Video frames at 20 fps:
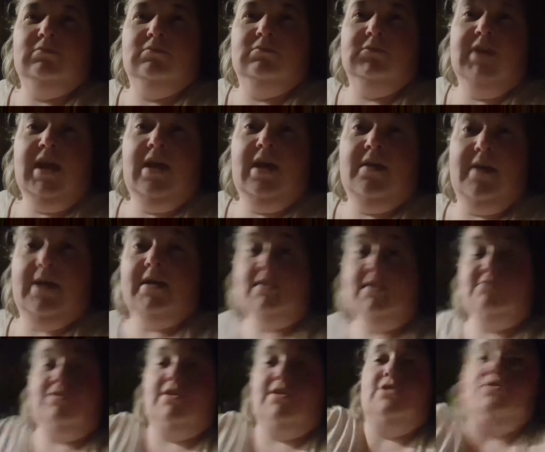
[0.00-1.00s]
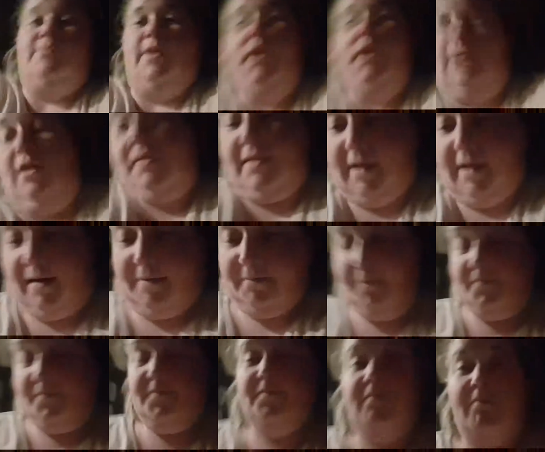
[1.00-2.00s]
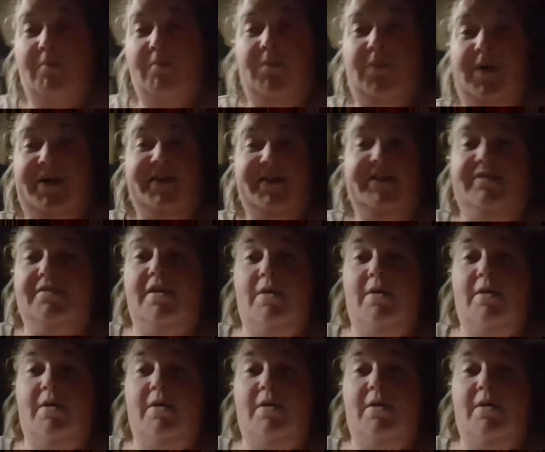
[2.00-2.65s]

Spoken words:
Yeah, that is random. I like that. I didn't know